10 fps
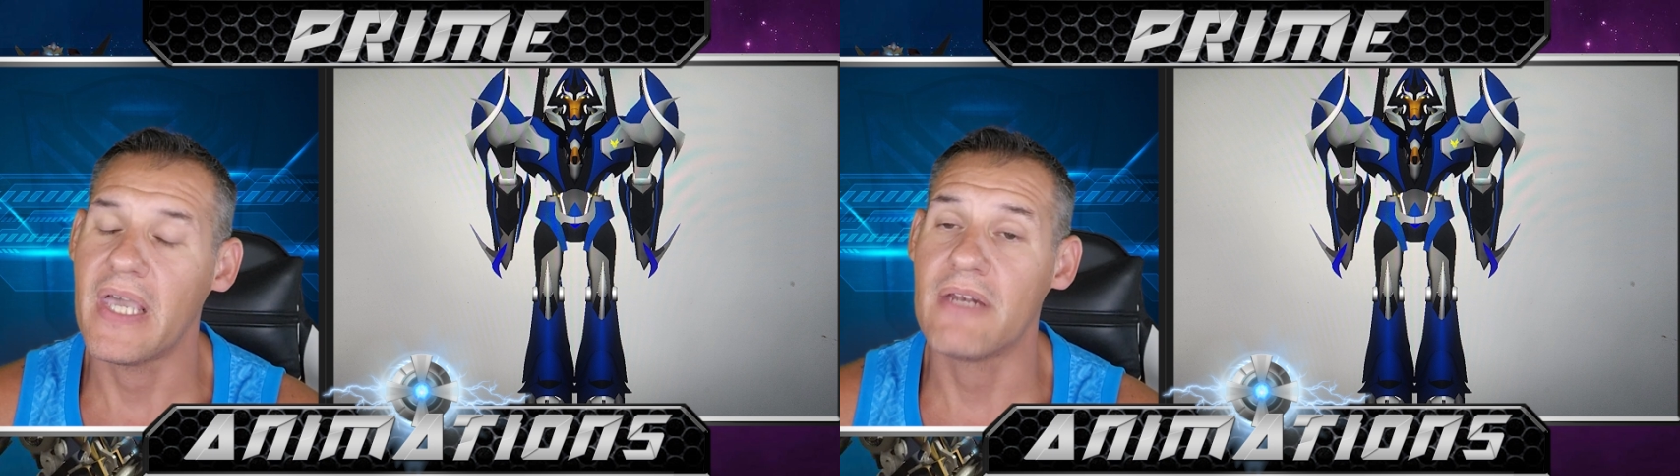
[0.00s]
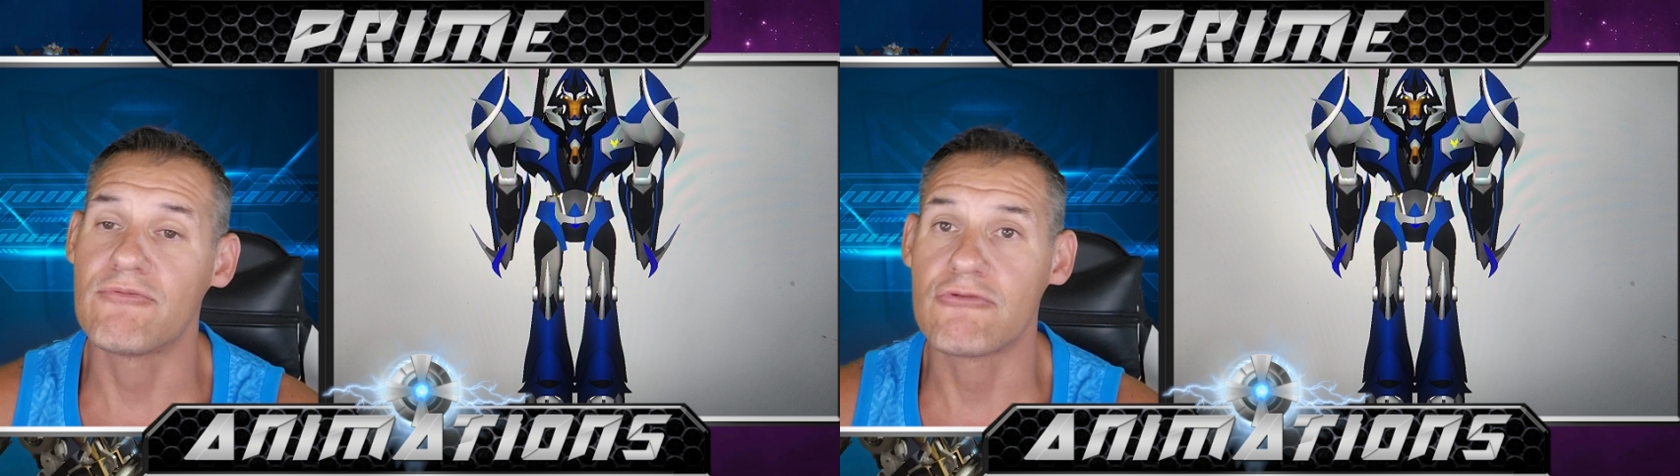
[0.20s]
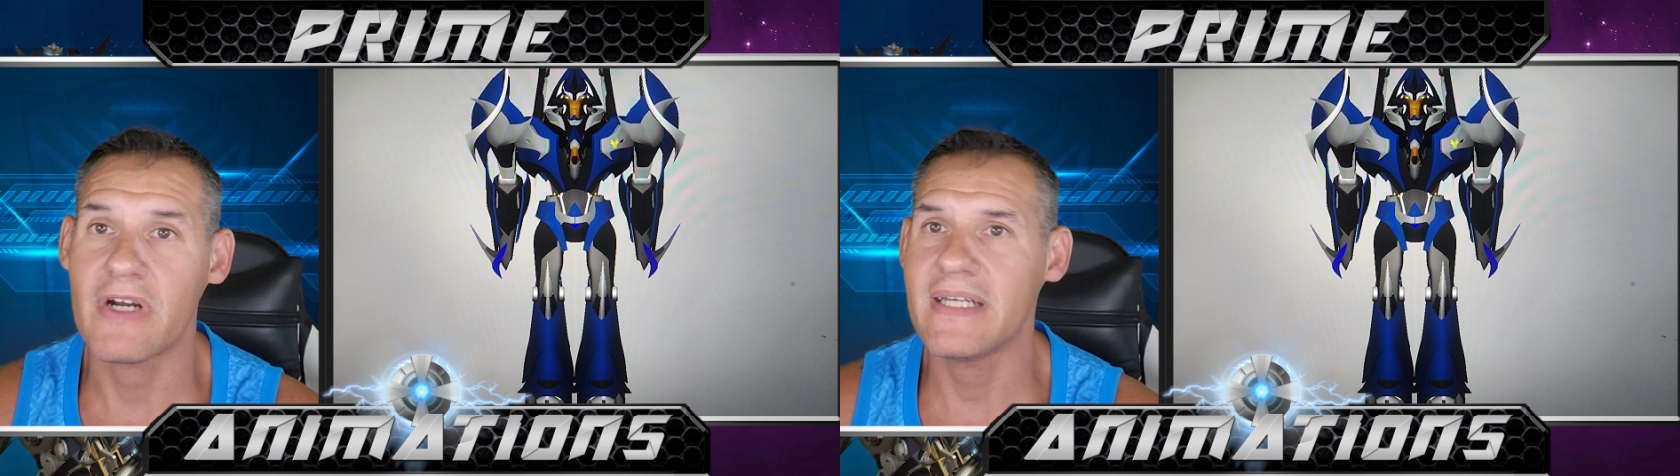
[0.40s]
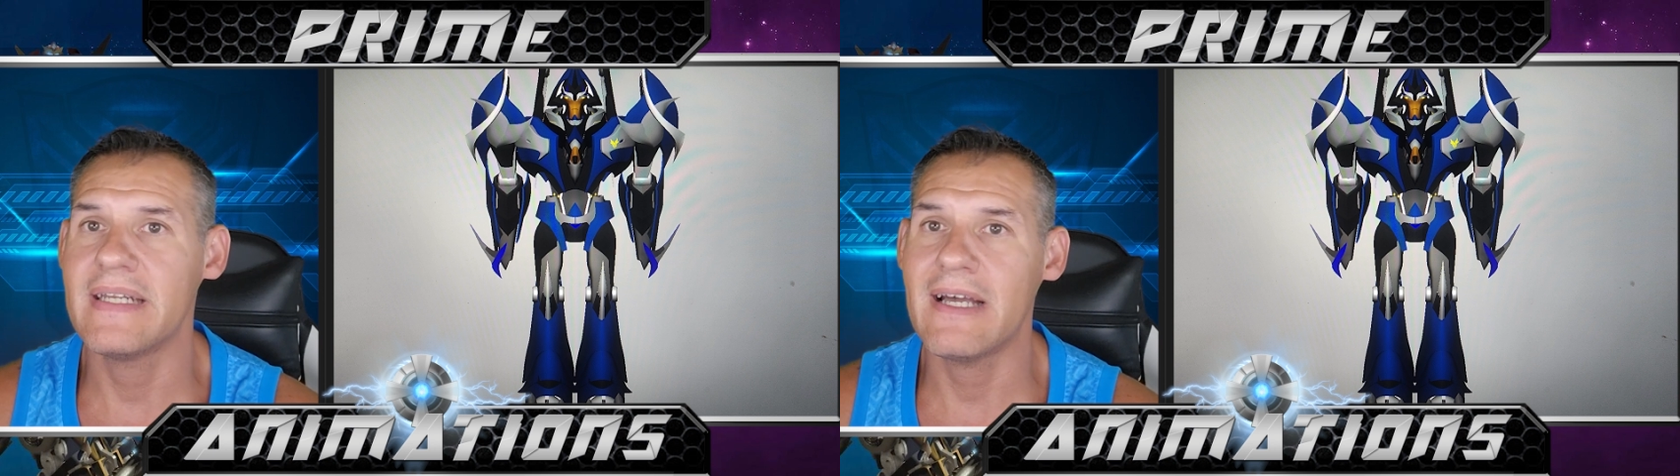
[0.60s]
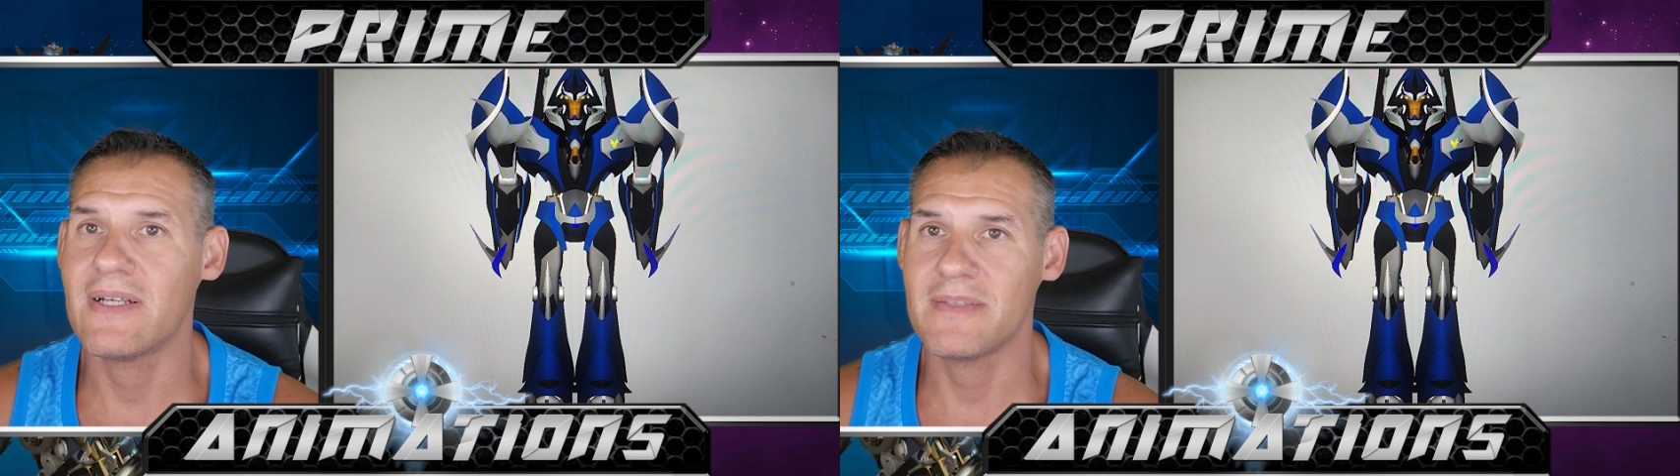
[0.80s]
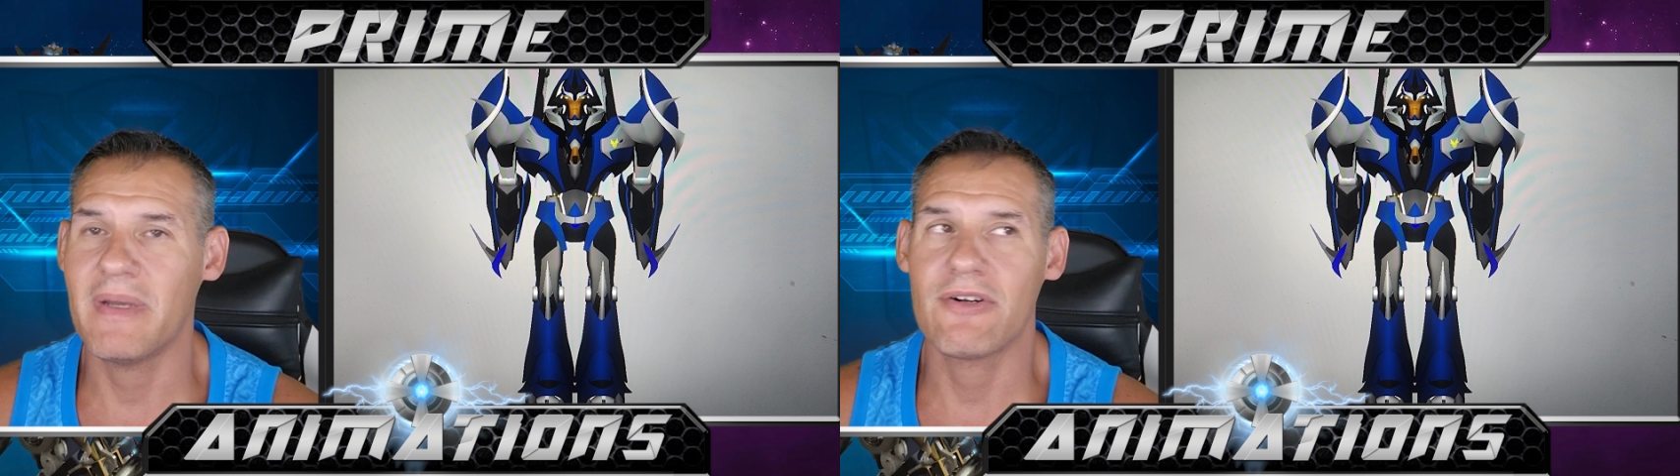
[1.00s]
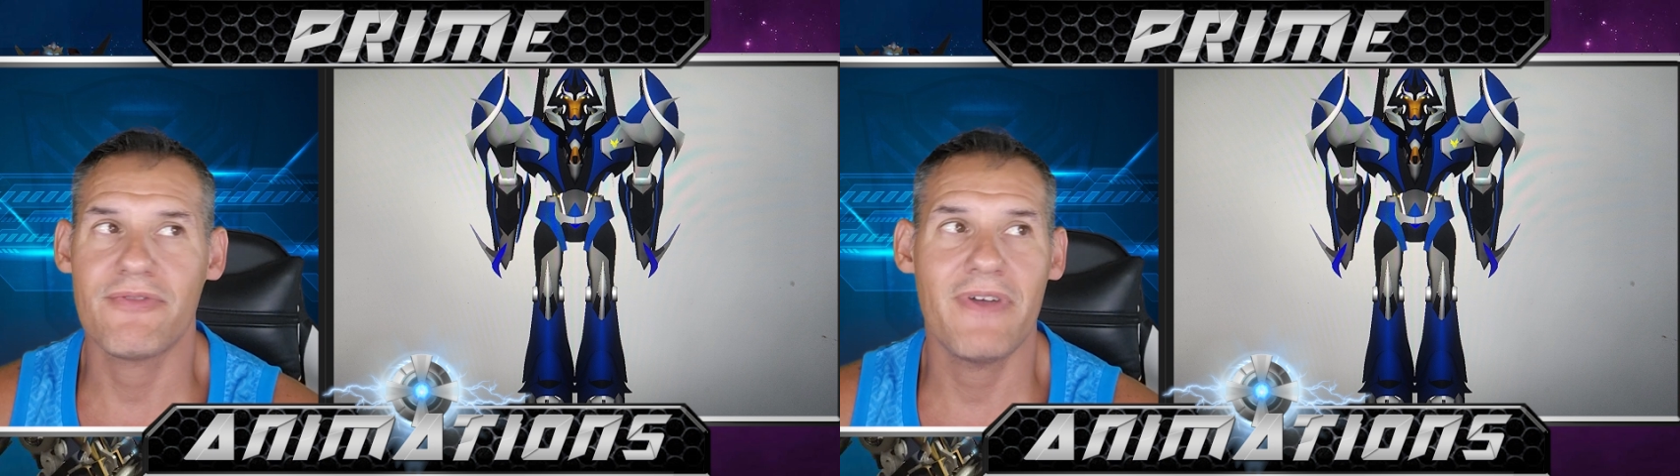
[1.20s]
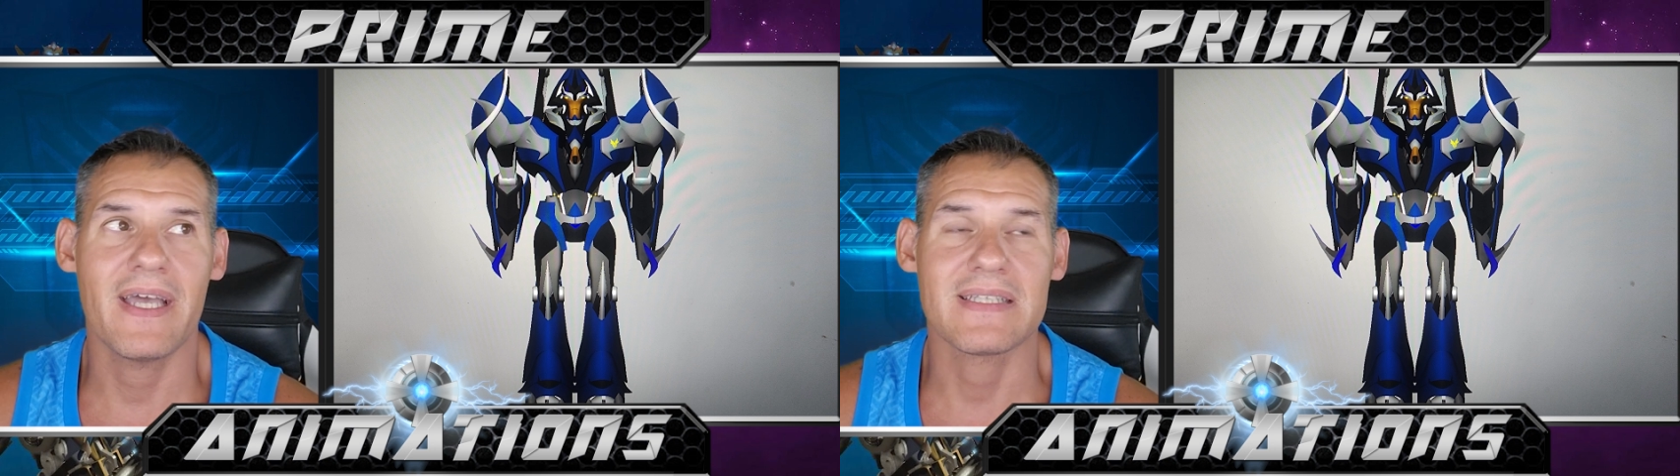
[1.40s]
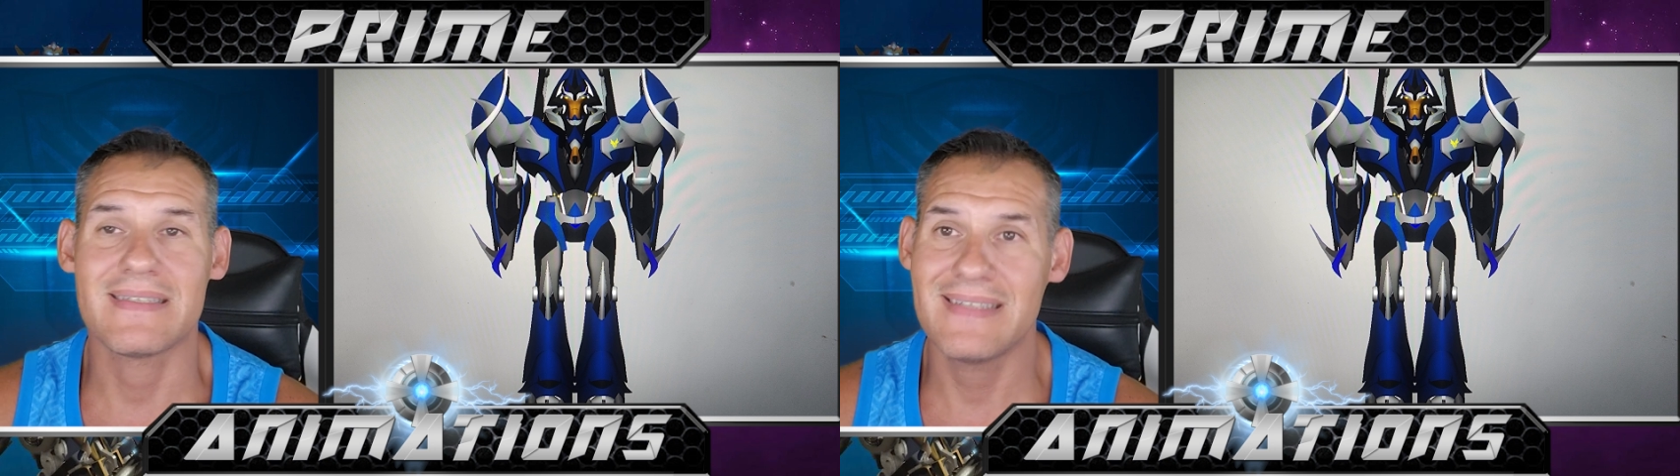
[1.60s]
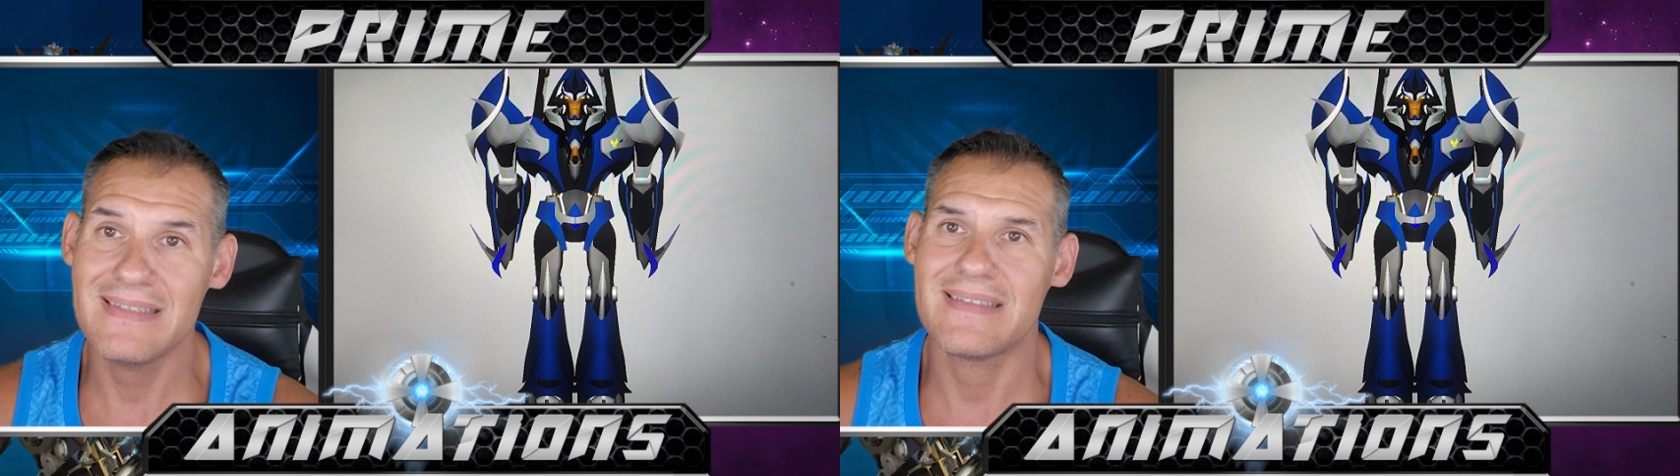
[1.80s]
And right now, as a matter of
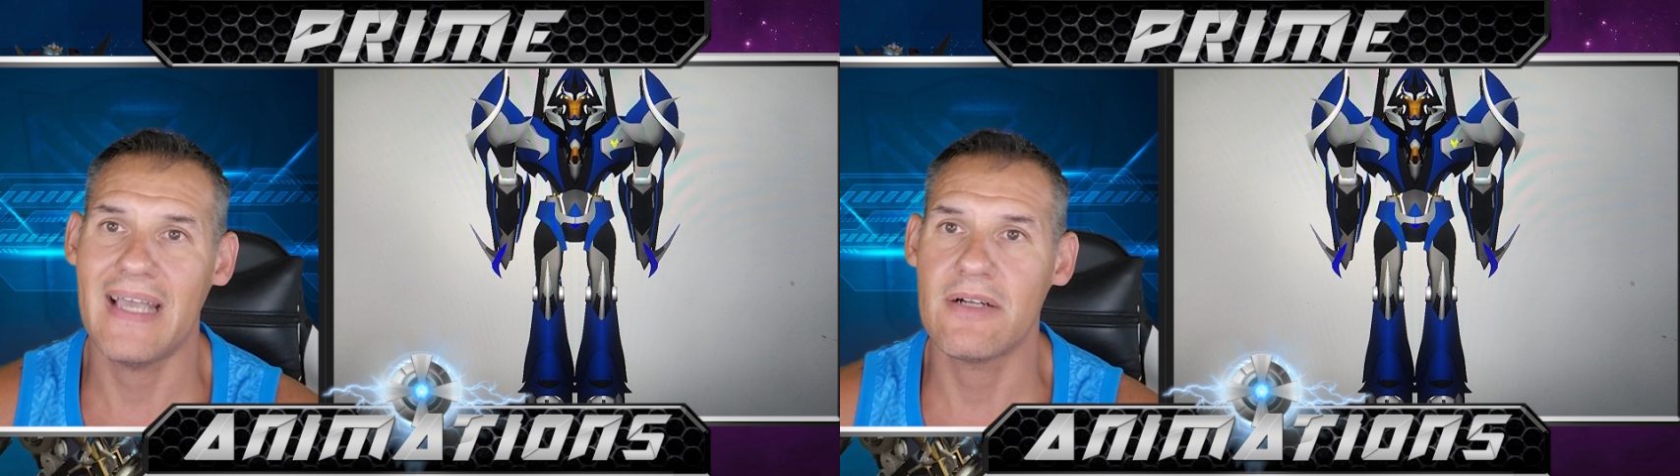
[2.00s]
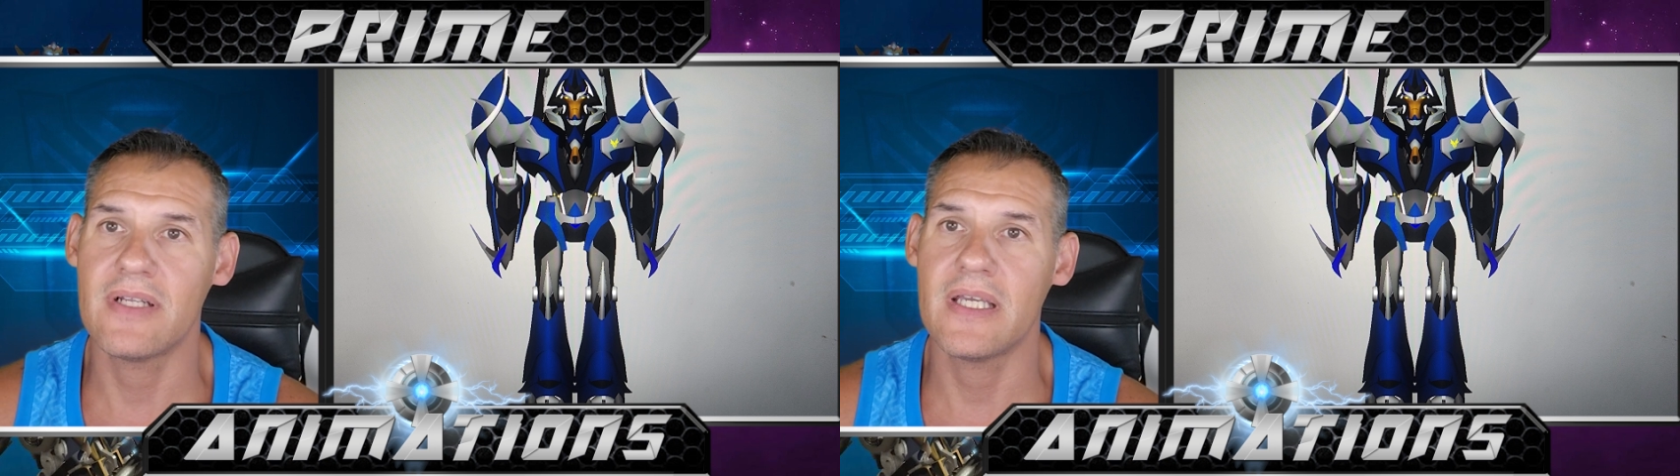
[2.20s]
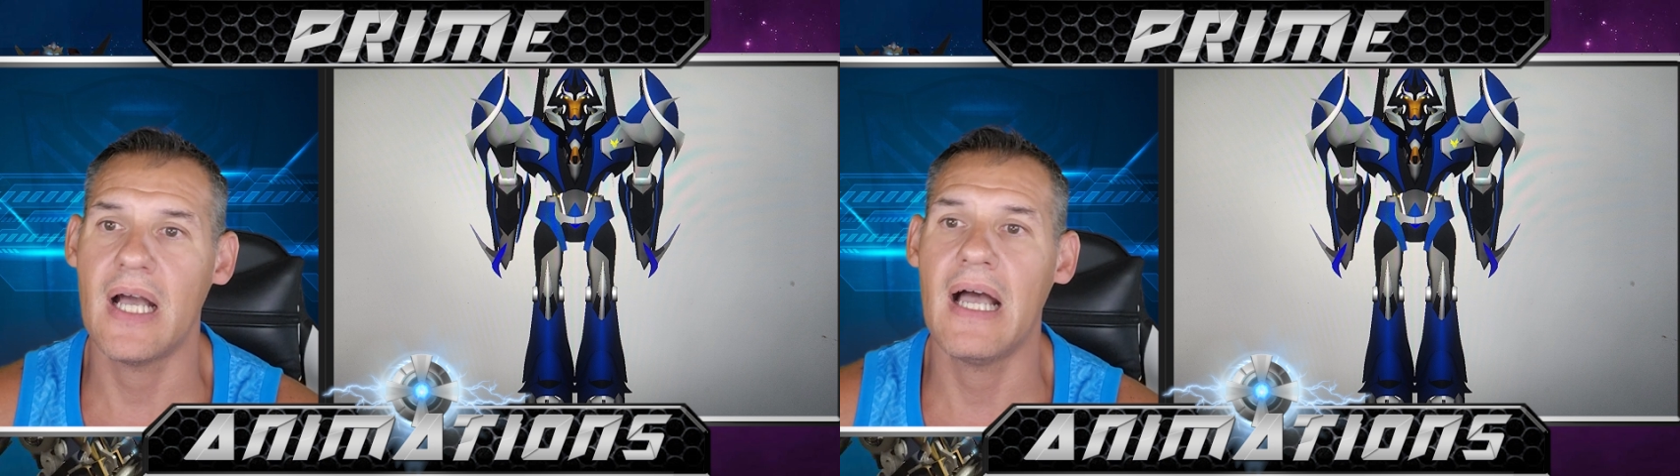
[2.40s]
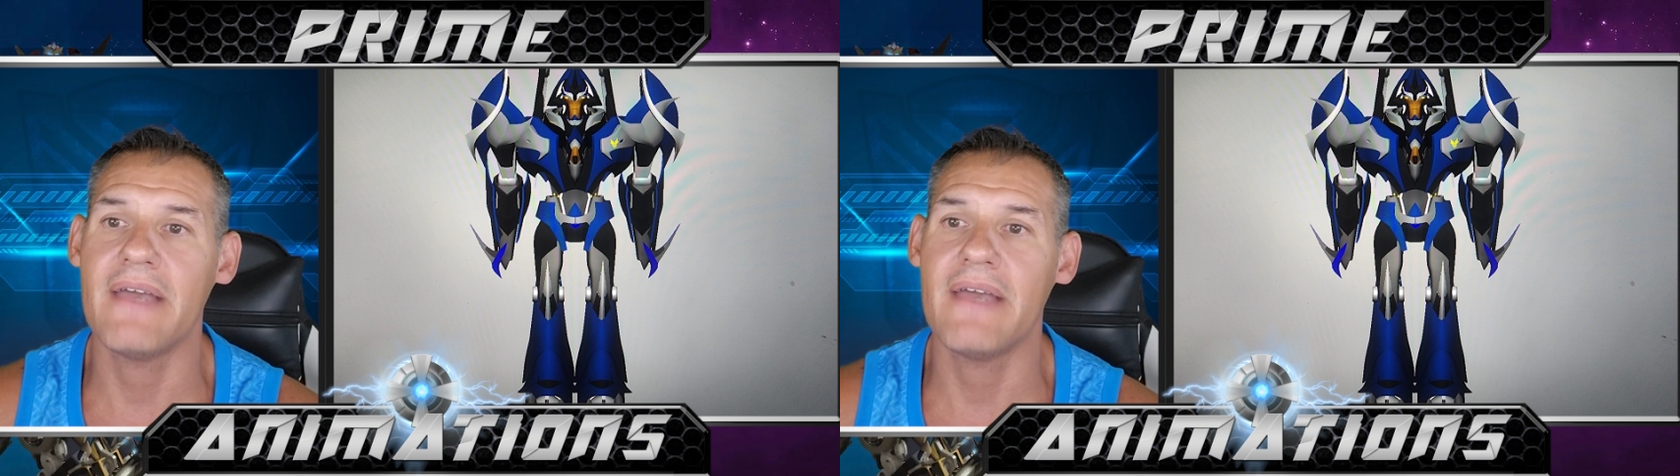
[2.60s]
fact, since Saturday,